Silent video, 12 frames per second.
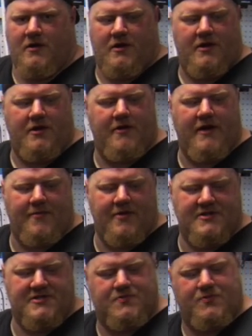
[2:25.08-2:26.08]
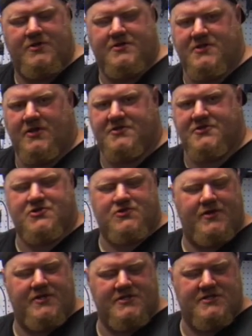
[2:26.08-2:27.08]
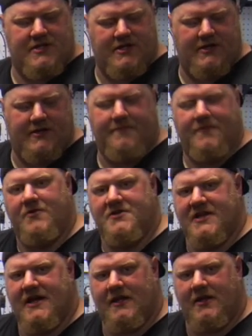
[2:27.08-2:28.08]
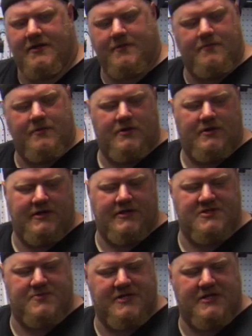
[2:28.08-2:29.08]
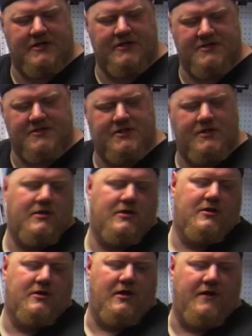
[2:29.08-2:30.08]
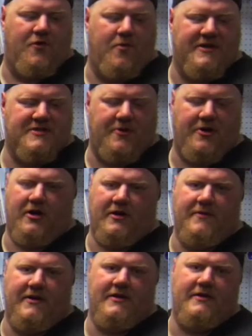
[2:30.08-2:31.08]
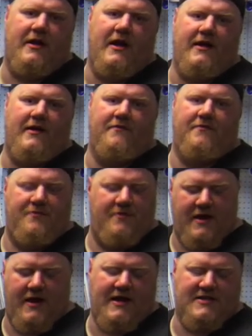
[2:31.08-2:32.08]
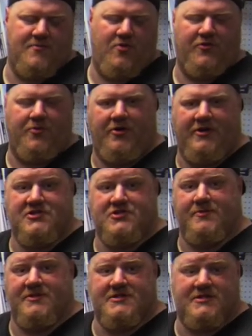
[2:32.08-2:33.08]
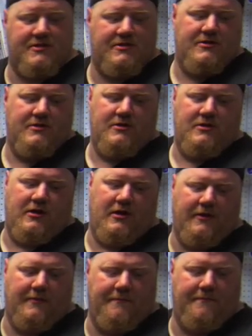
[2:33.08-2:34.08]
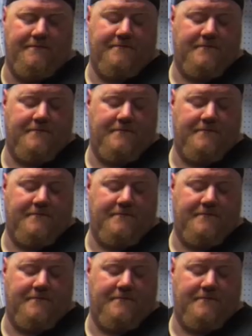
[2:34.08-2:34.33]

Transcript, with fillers: Here at Ibanez, we use Elixir strings. Um, the reason I like them is because if you're a bass player like me, have has multiple instruments, um,